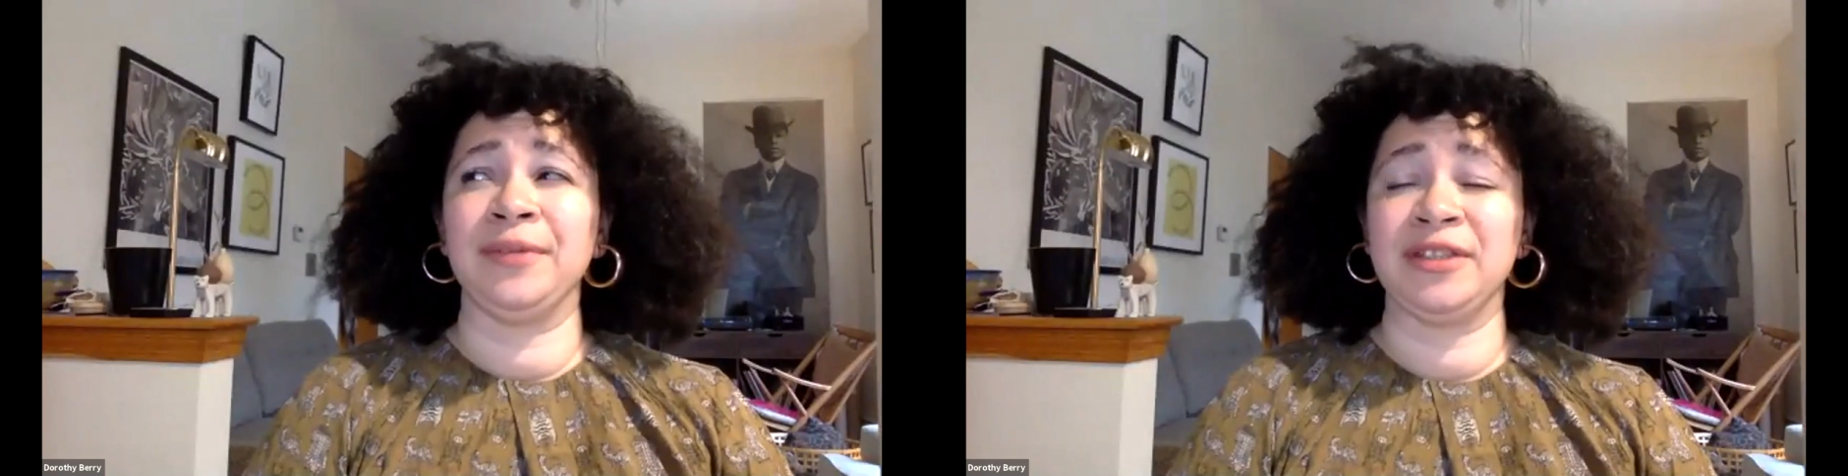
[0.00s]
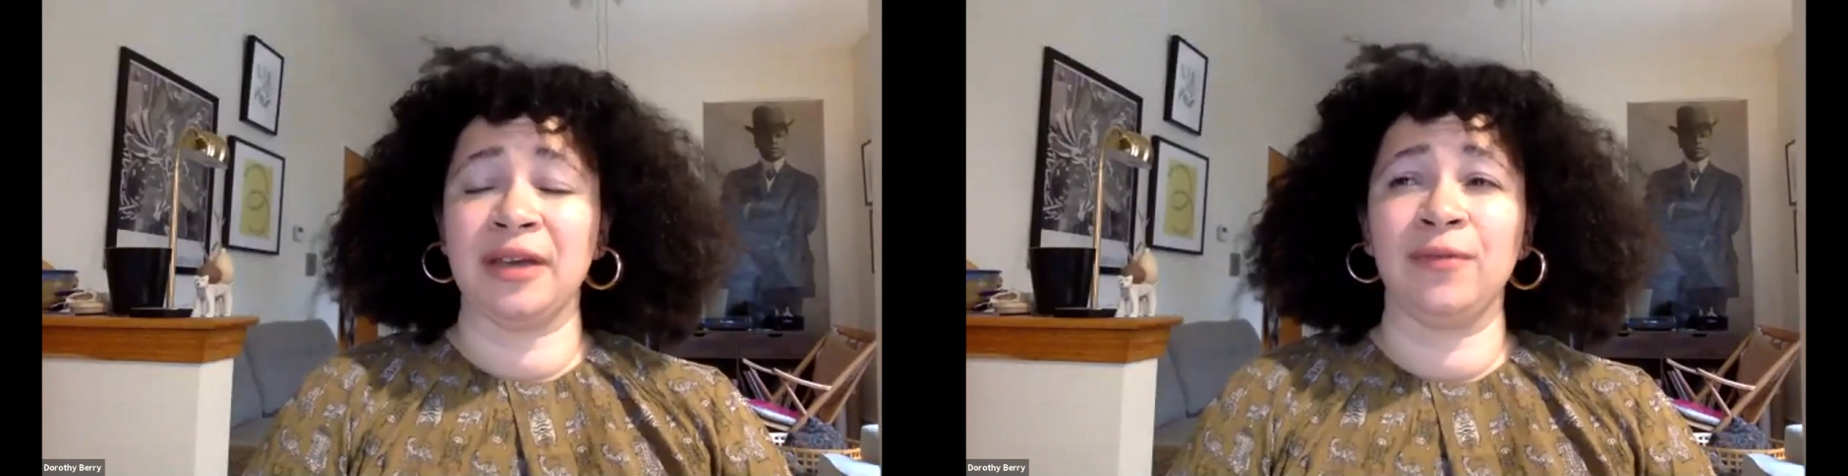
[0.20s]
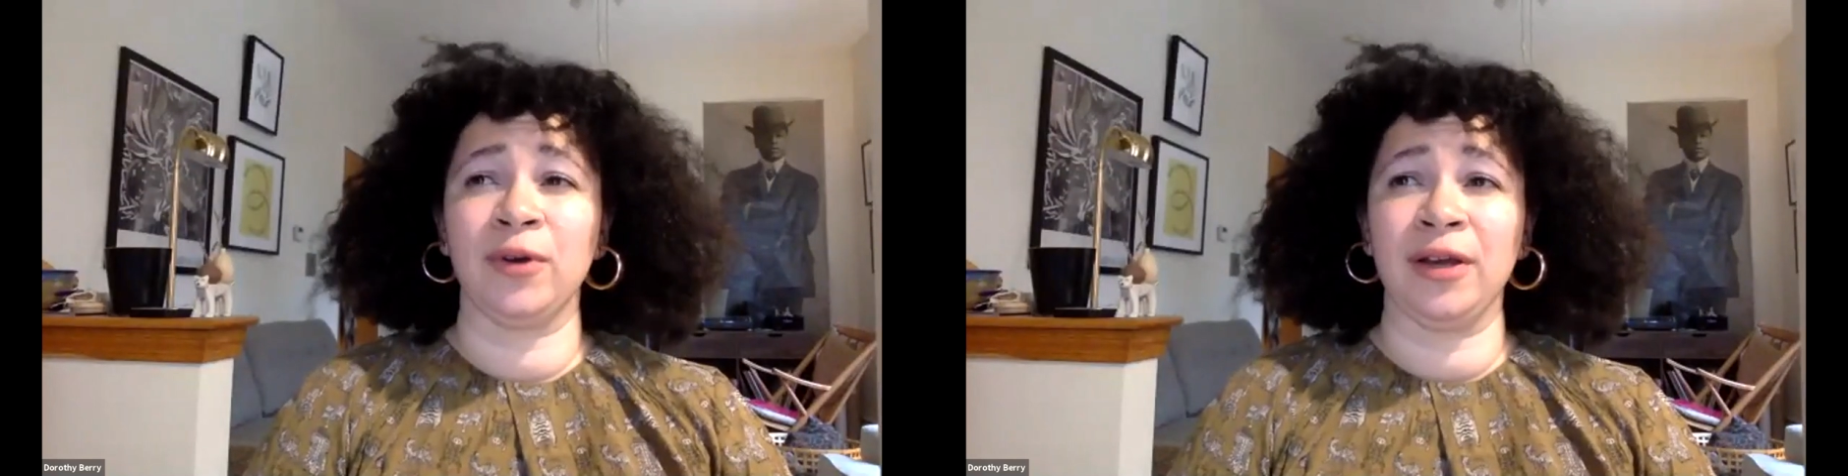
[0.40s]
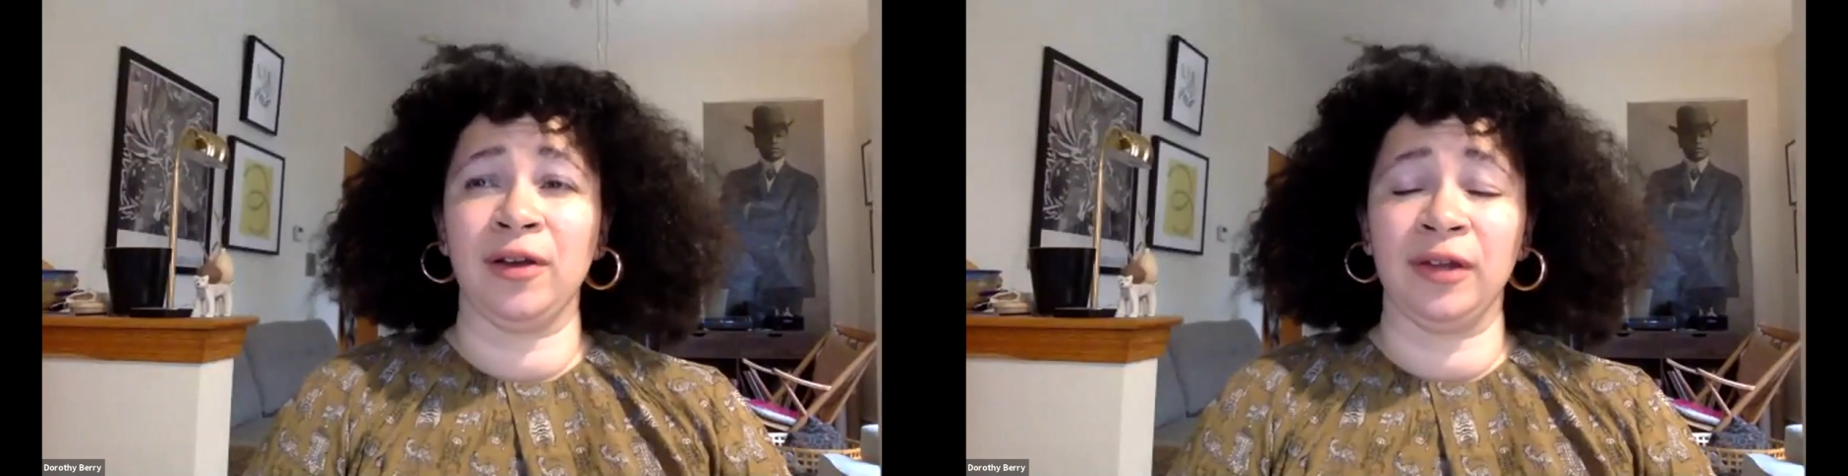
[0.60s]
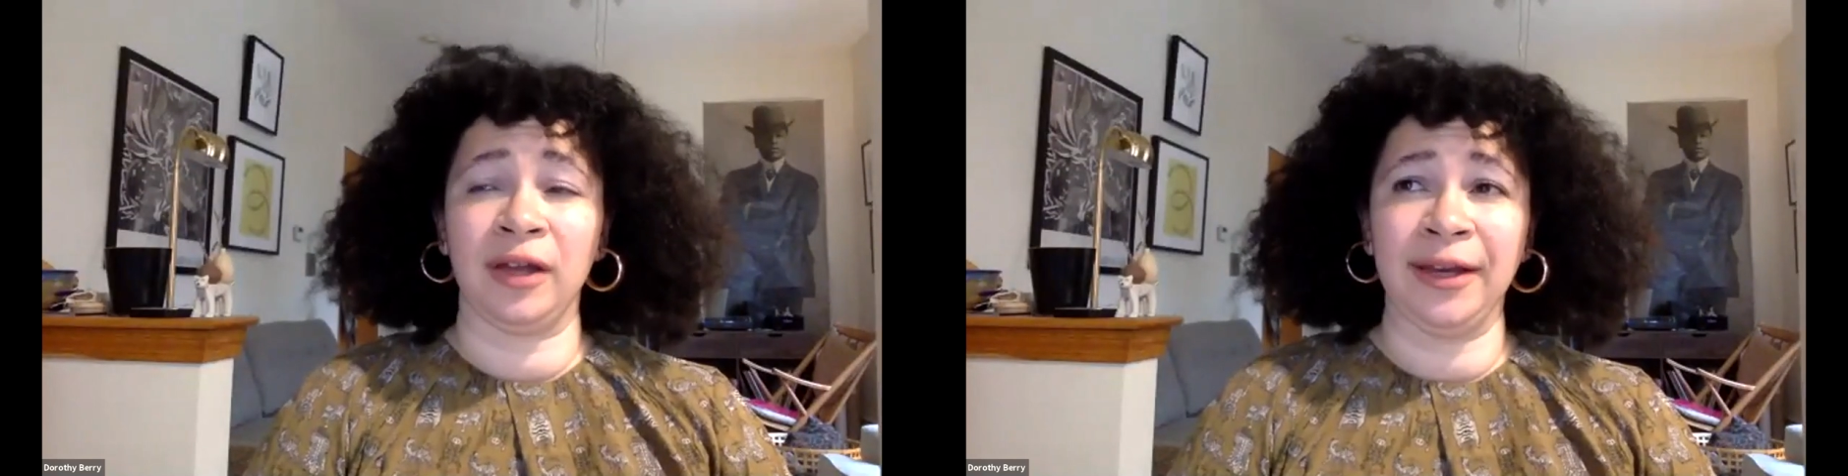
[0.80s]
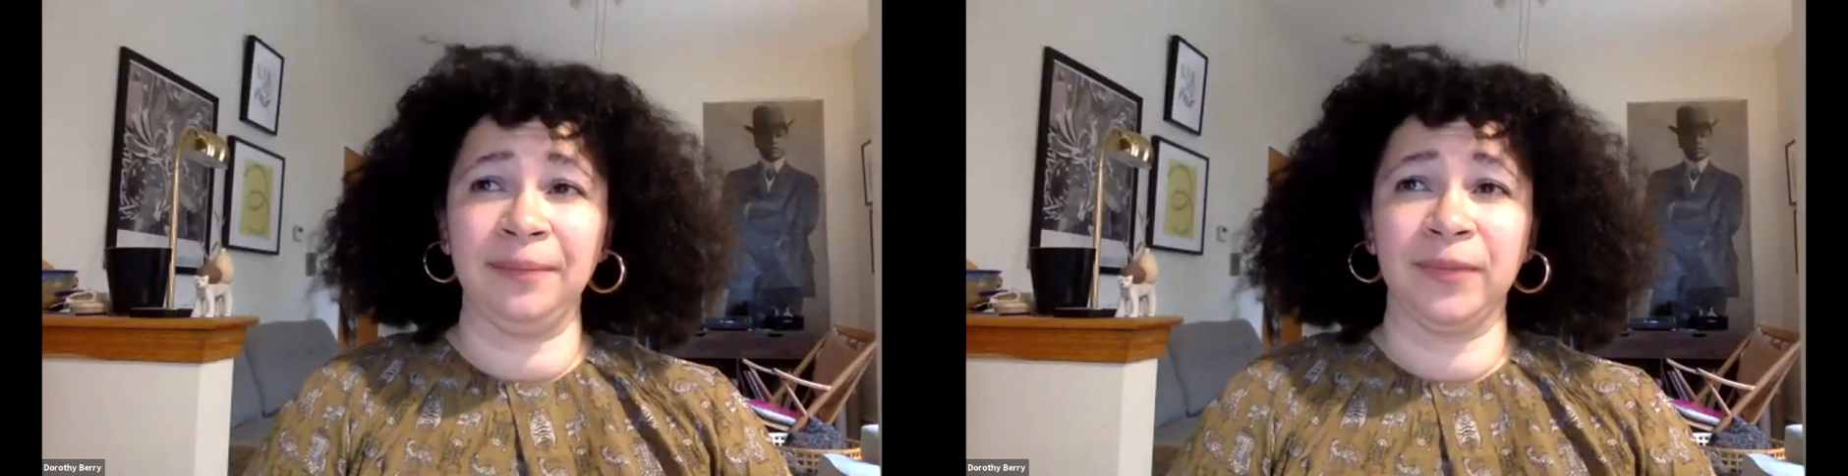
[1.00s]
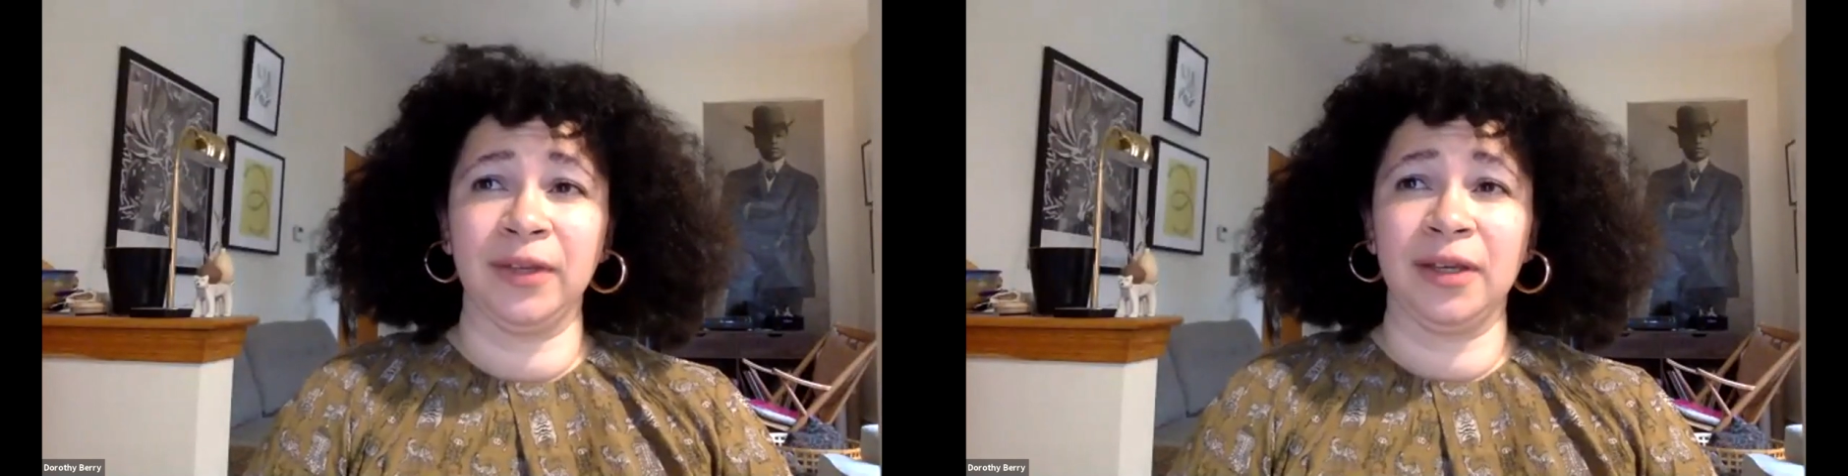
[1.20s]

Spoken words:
discovery online.